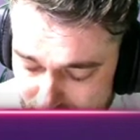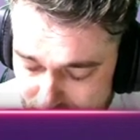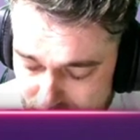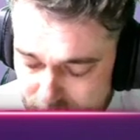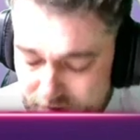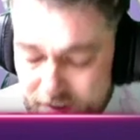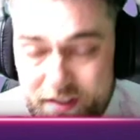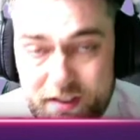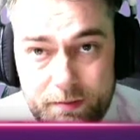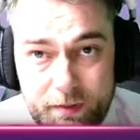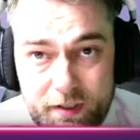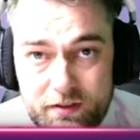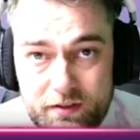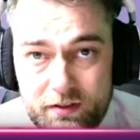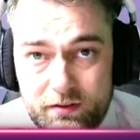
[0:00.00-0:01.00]
into
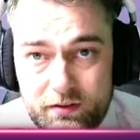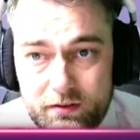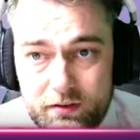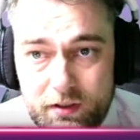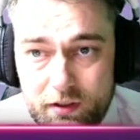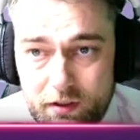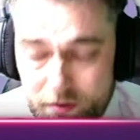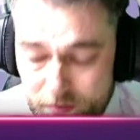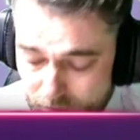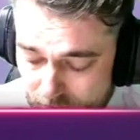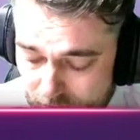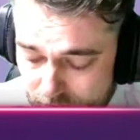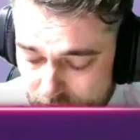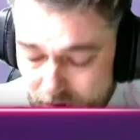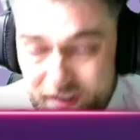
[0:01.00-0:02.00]
centimetres,
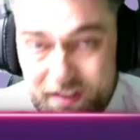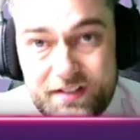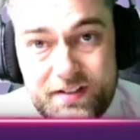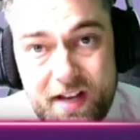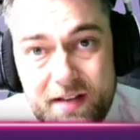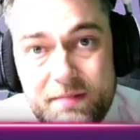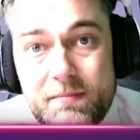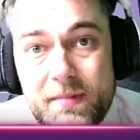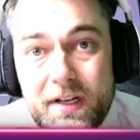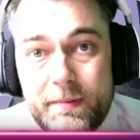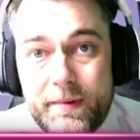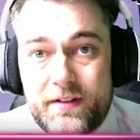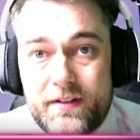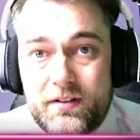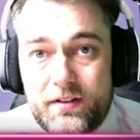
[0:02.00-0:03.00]
well, 10
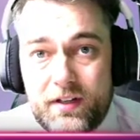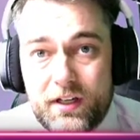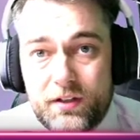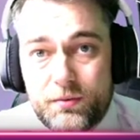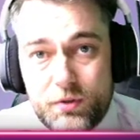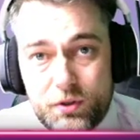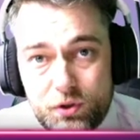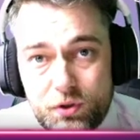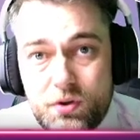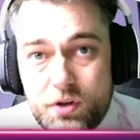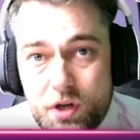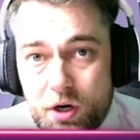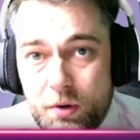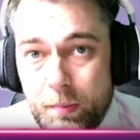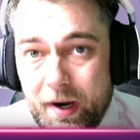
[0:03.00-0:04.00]
millimetres, as we should
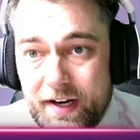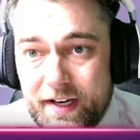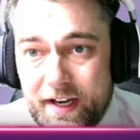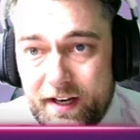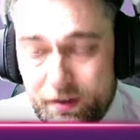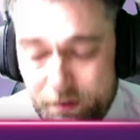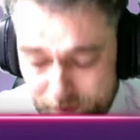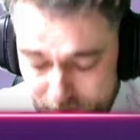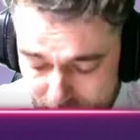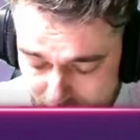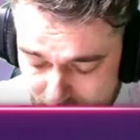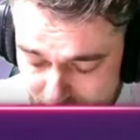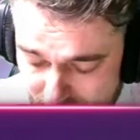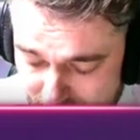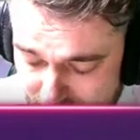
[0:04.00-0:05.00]
know by now,
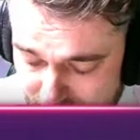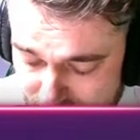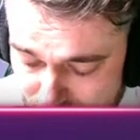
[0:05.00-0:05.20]
is